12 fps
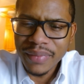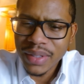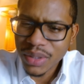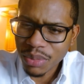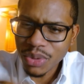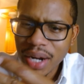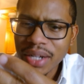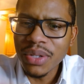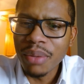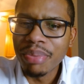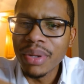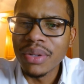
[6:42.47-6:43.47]
So I'm trying to
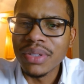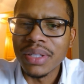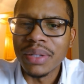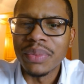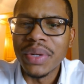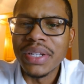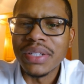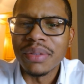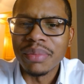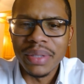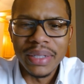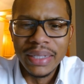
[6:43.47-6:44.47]
appeal to them
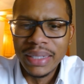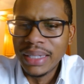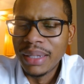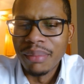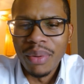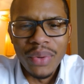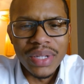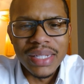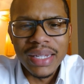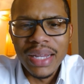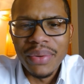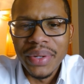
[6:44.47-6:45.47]
reasonably. But once
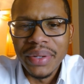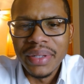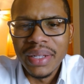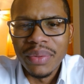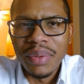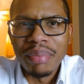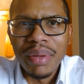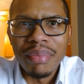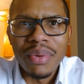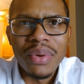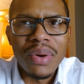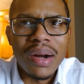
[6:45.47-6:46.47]
again, when you're dealing with
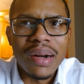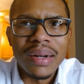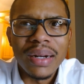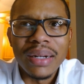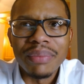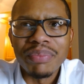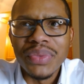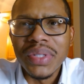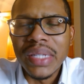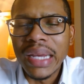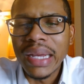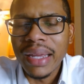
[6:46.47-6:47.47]
people who are
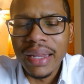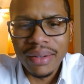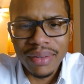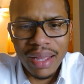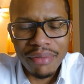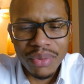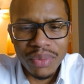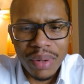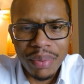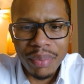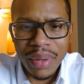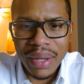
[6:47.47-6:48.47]
sick and have a
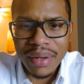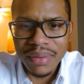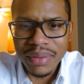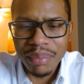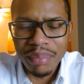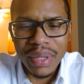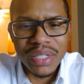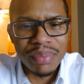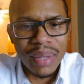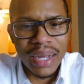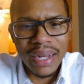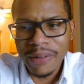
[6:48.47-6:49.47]
reprobate and debased
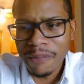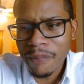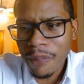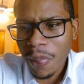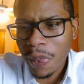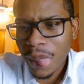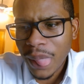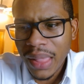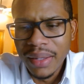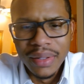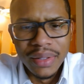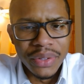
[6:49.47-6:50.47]
mind,
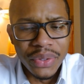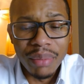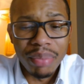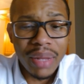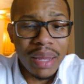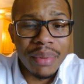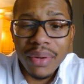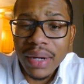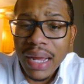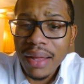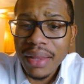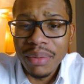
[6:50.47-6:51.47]
you could blame it on
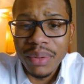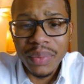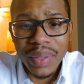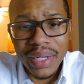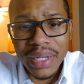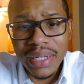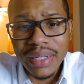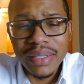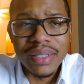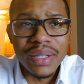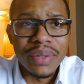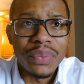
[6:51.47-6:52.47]
how they were
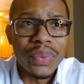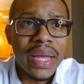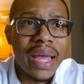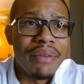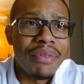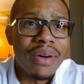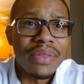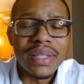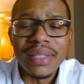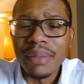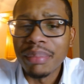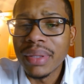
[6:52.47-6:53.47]
raised, and we can have all this
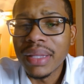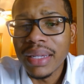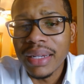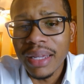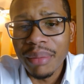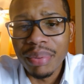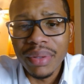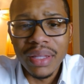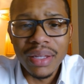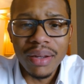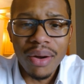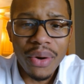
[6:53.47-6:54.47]
sympathy and
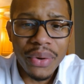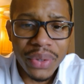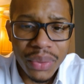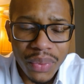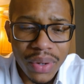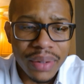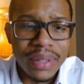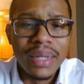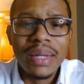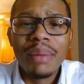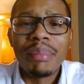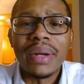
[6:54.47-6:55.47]
empathy all you want.
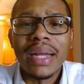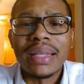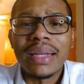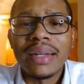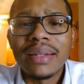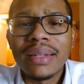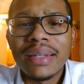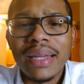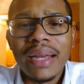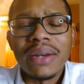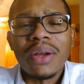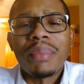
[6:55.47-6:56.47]
But at the end of the
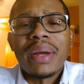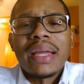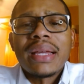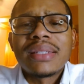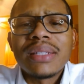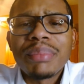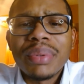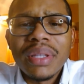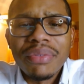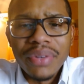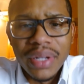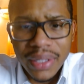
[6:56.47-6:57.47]
day, nobody has sympathy
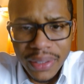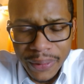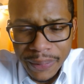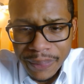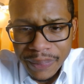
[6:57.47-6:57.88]
for Hitler.